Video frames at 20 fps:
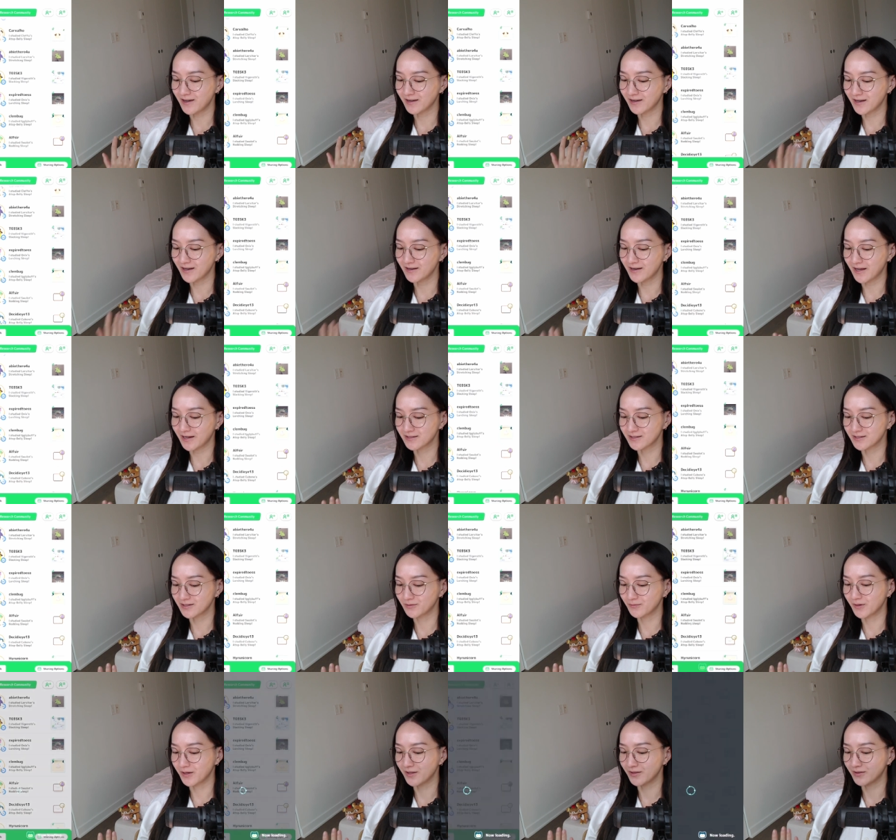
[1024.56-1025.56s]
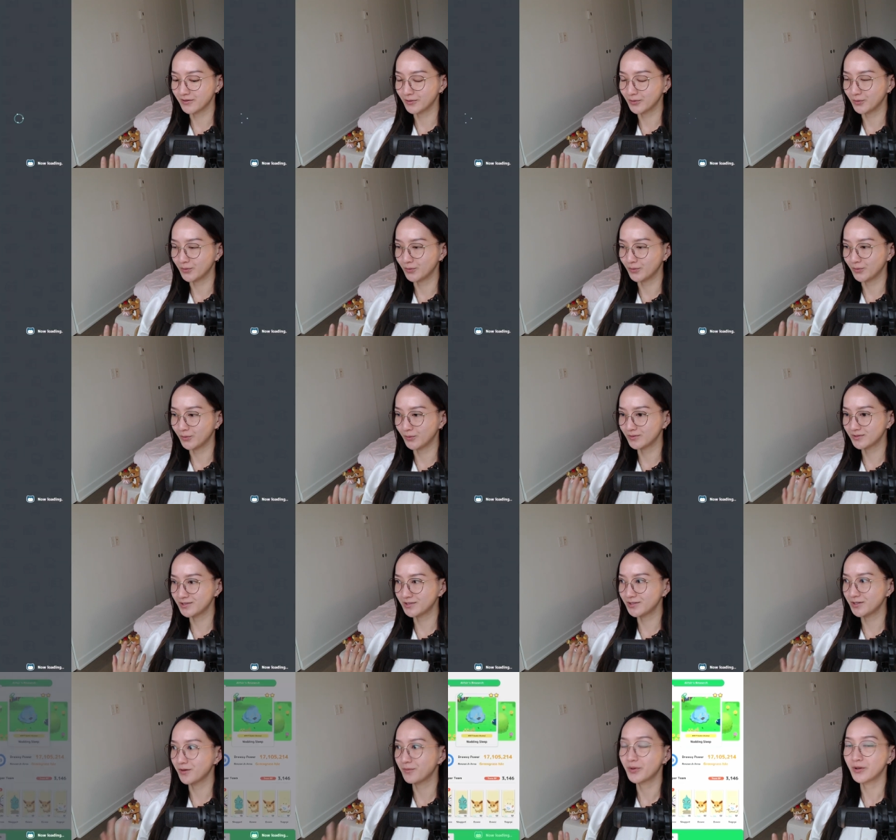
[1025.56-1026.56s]
connection with who
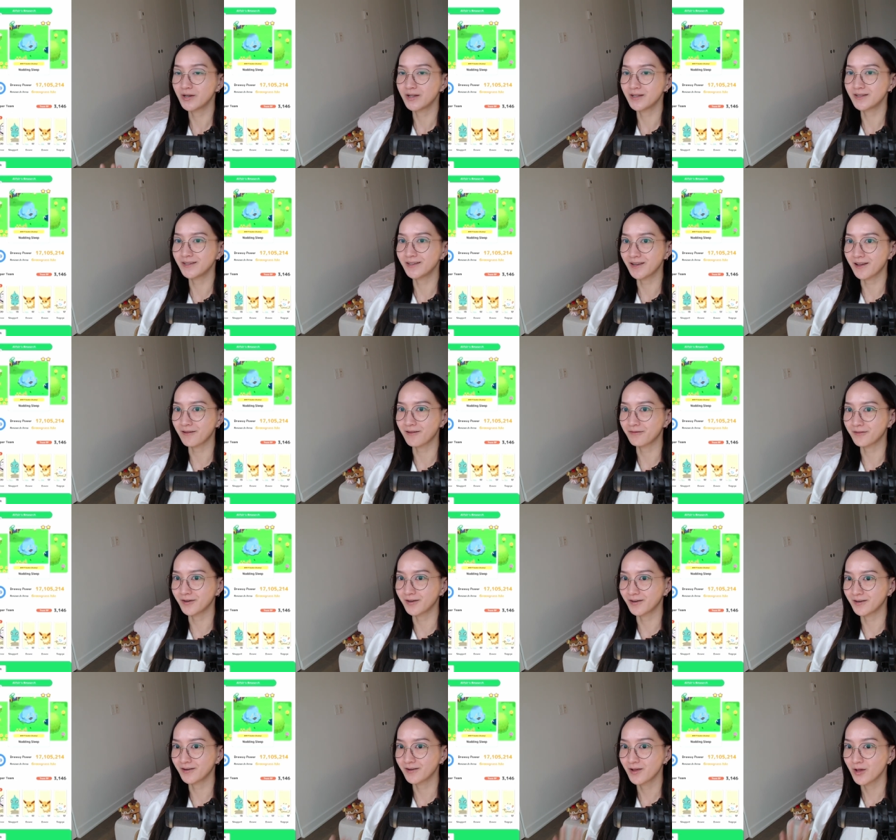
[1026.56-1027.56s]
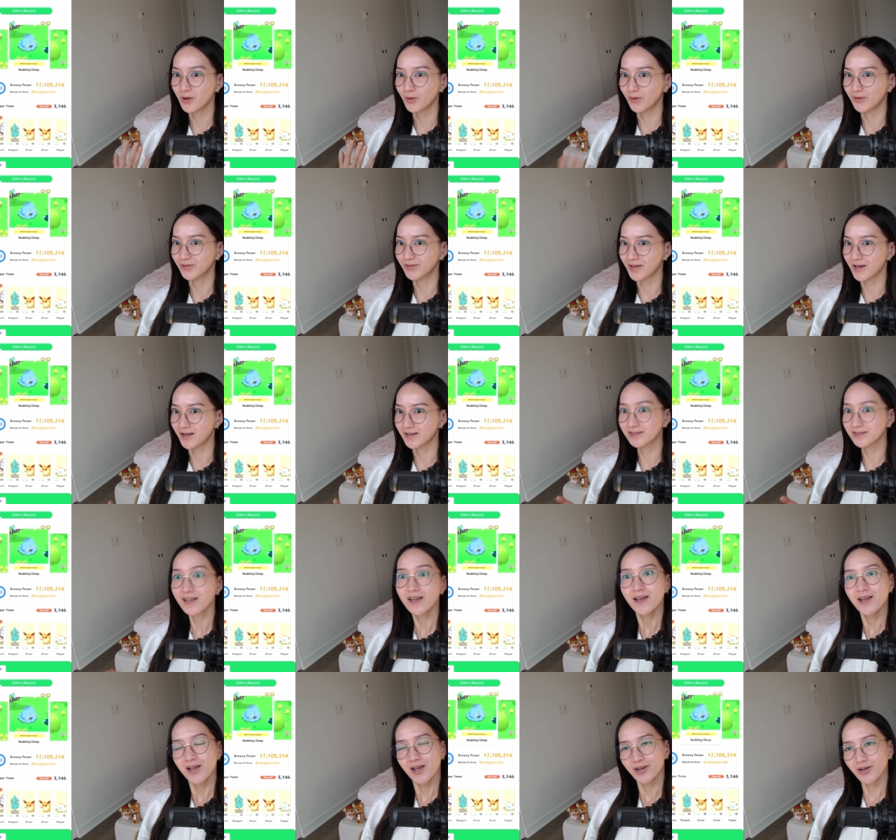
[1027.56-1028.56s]
still put in the effort with us.
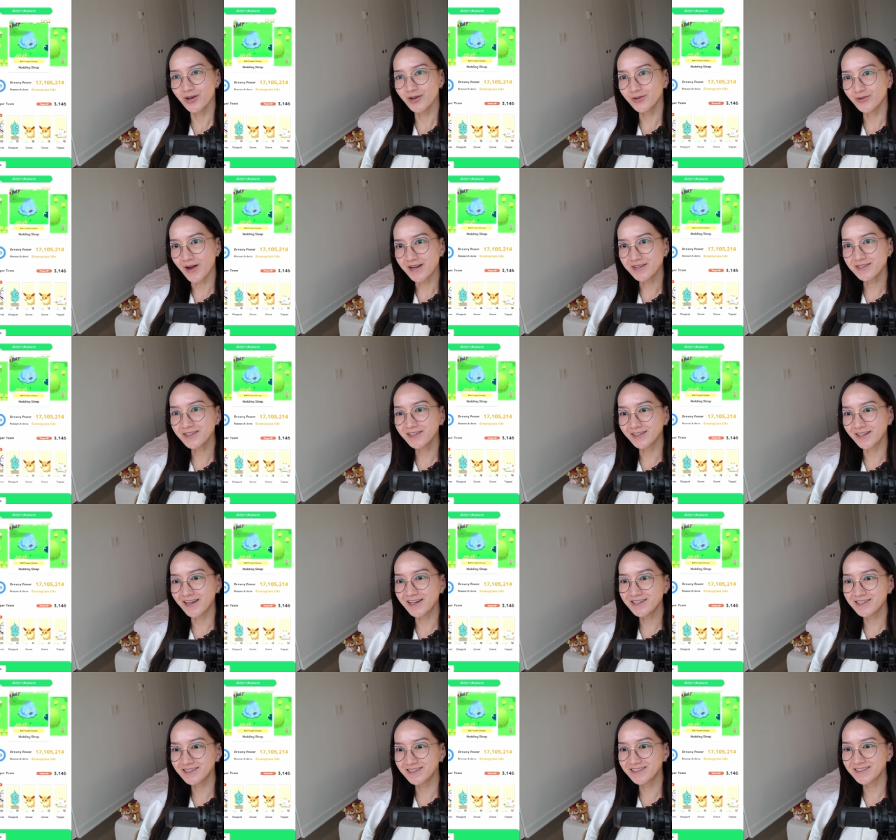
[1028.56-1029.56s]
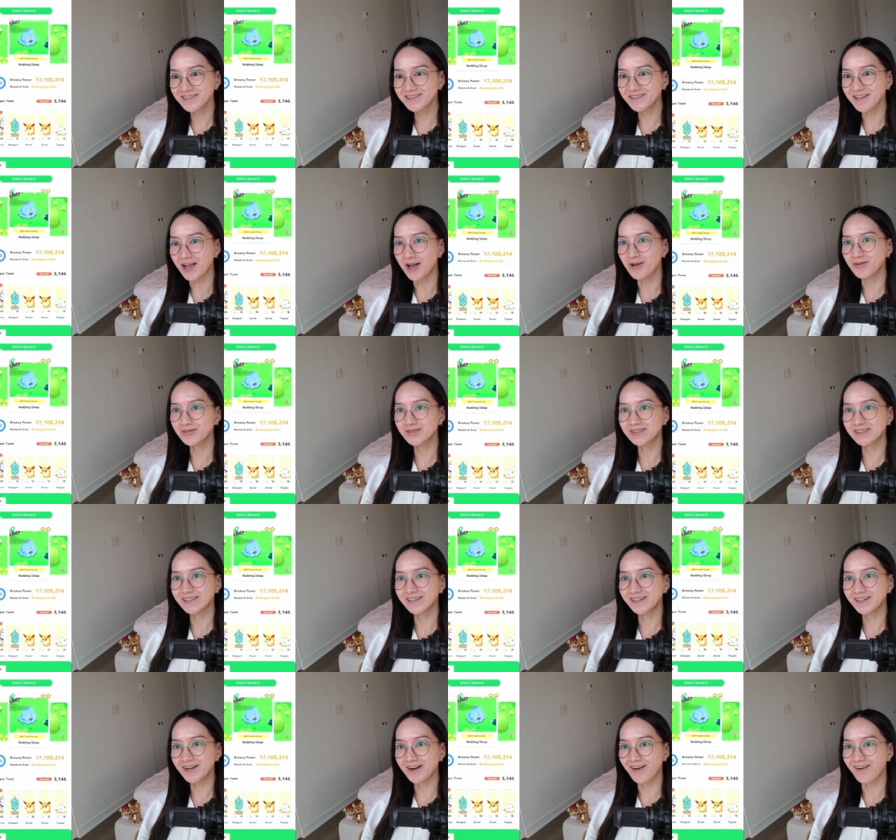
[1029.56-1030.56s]
Congratulations,
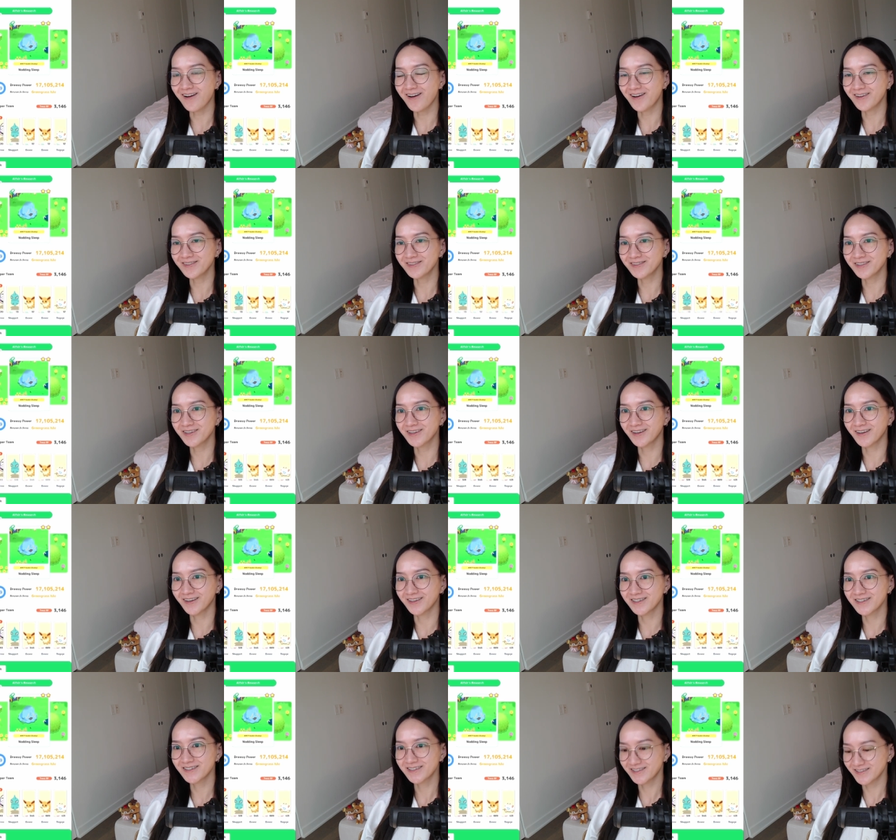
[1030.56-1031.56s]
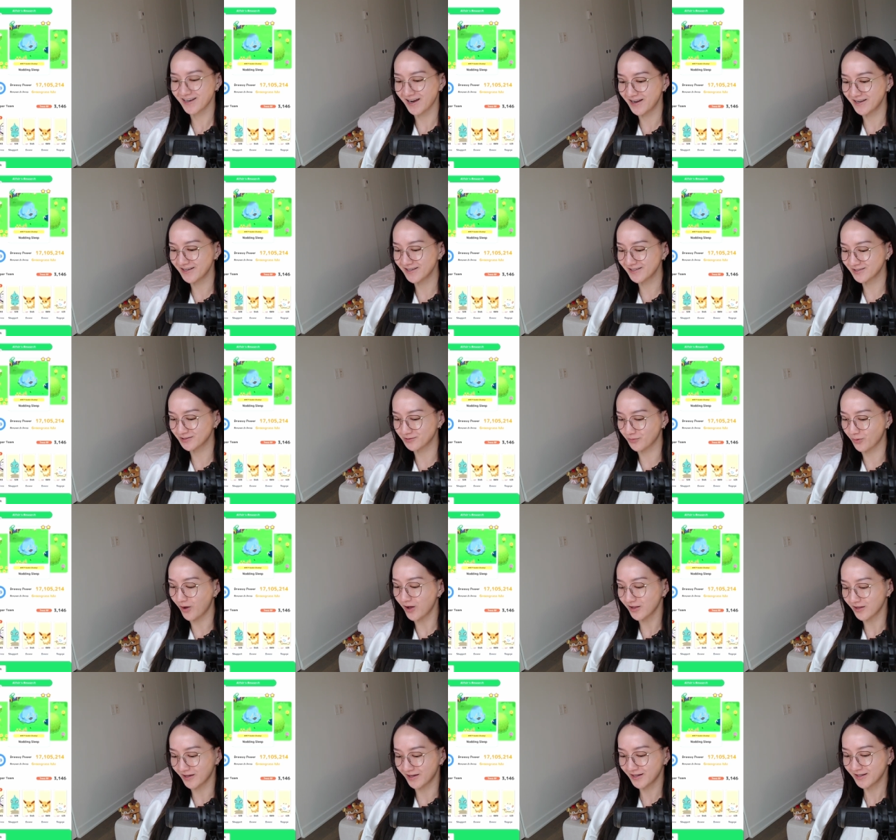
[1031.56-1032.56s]
Alfseer, on the shiny
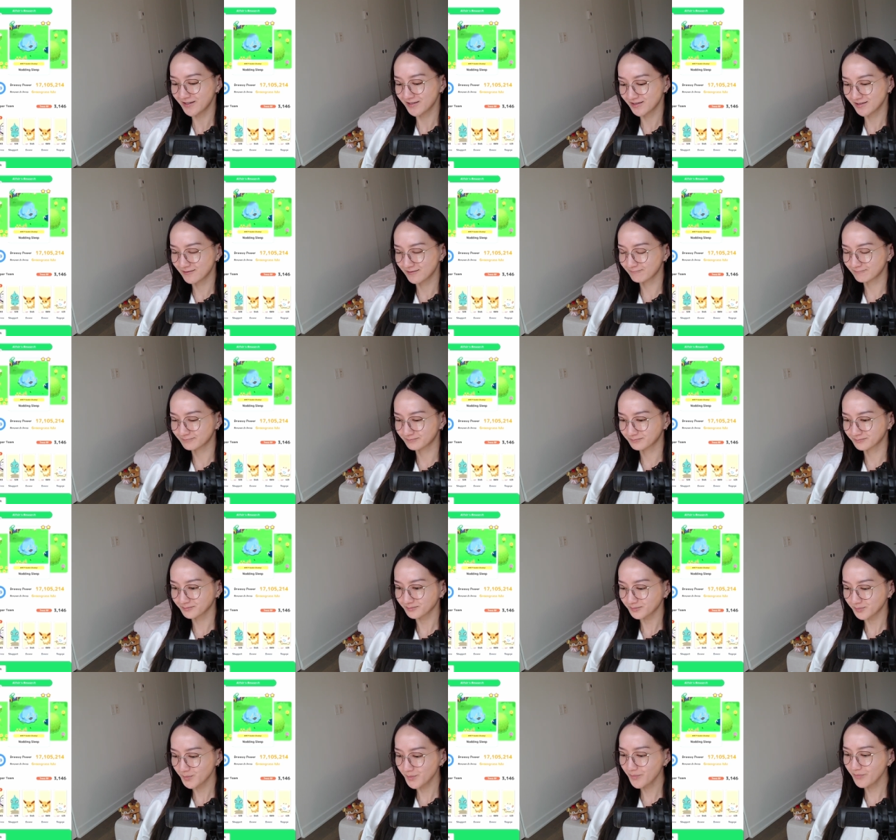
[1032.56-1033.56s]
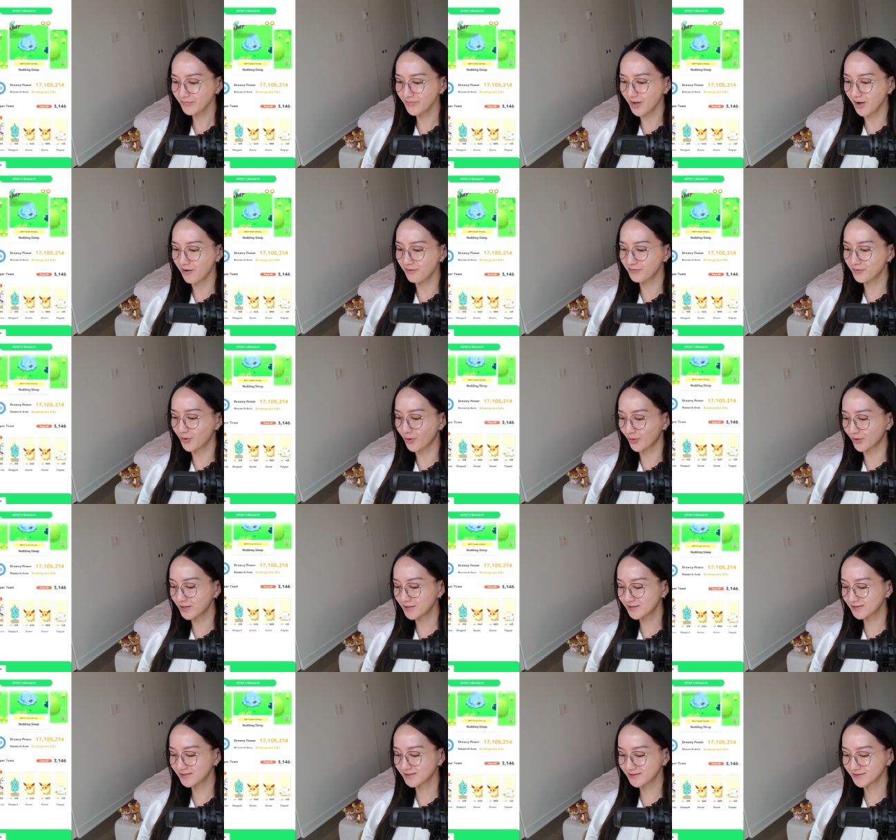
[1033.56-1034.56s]
Swalad. Of
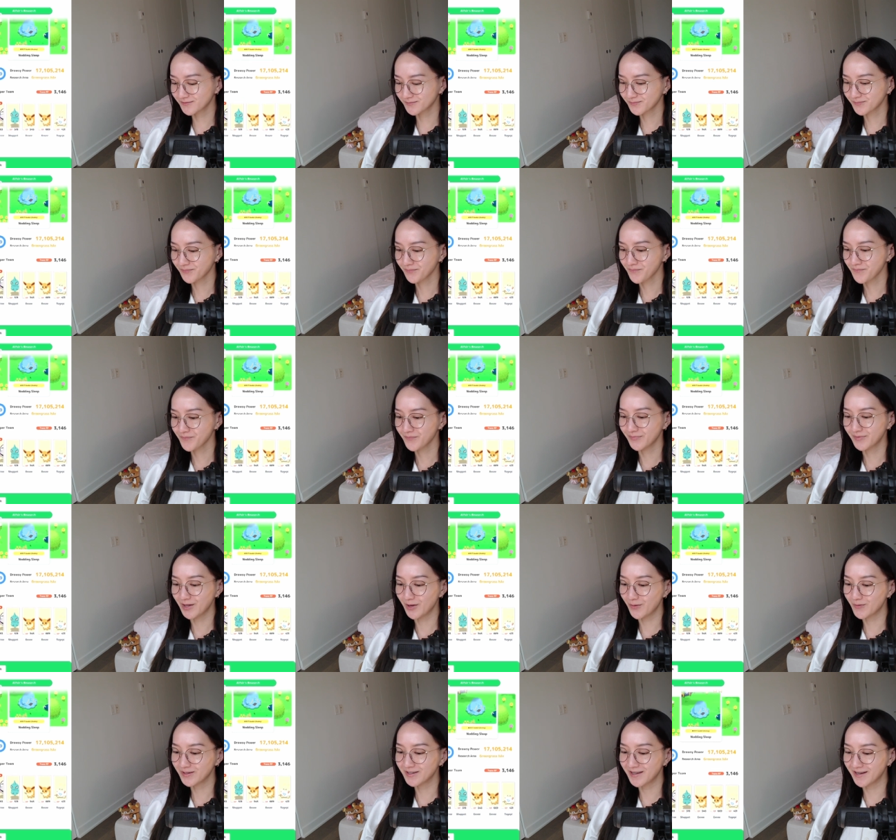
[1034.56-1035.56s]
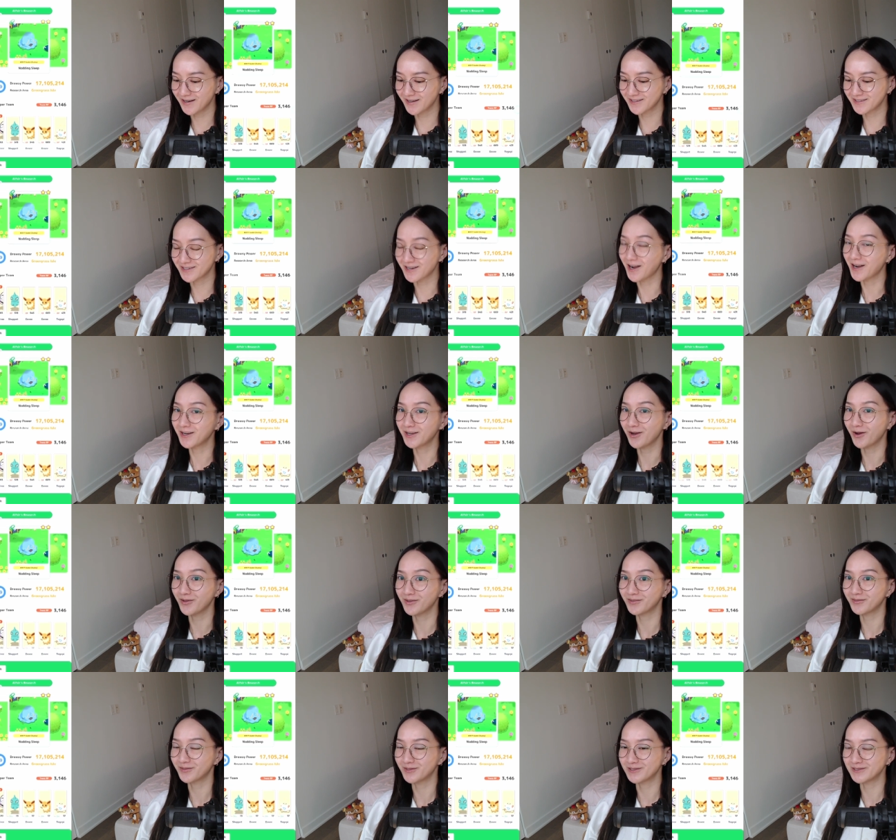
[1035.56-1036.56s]
course, they would get a shiny on
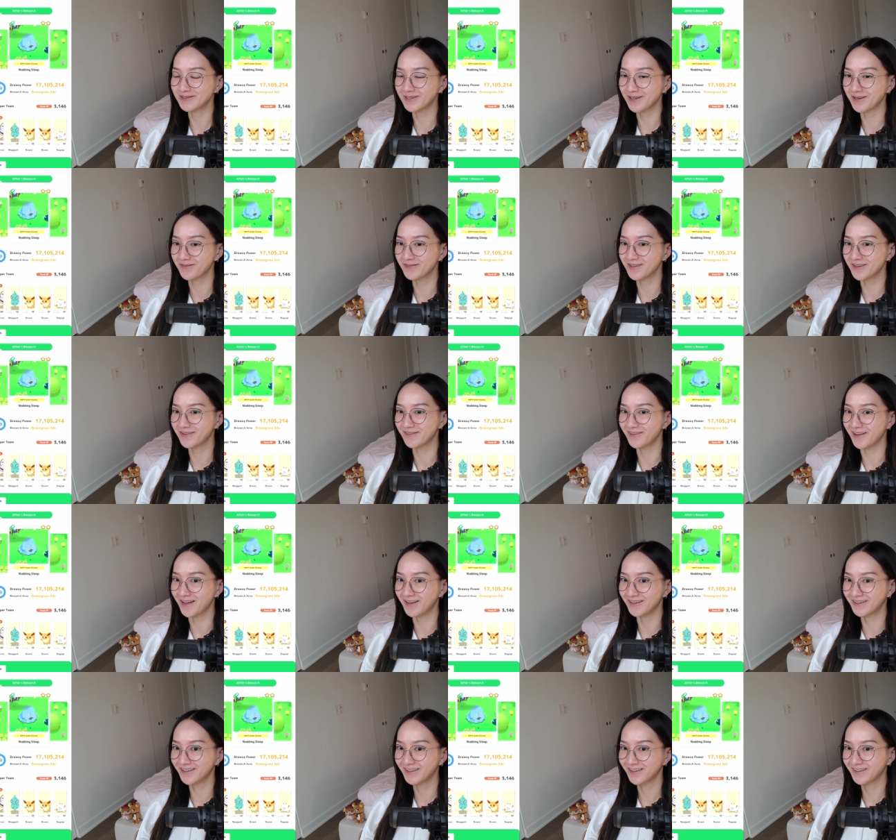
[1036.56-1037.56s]
the first day of the event.